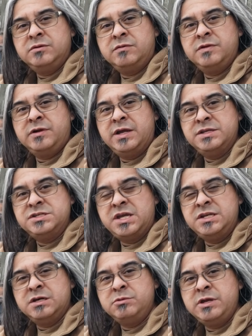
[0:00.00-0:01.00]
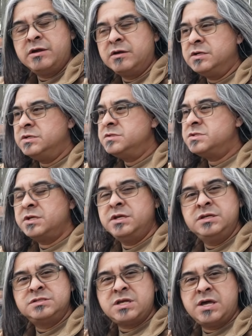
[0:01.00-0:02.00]
over there at JW Air Guns,
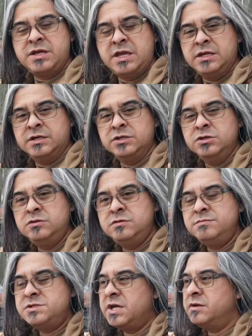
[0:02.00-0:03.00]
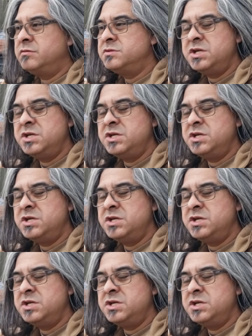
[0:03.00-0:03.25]
he's got a YouTube channel.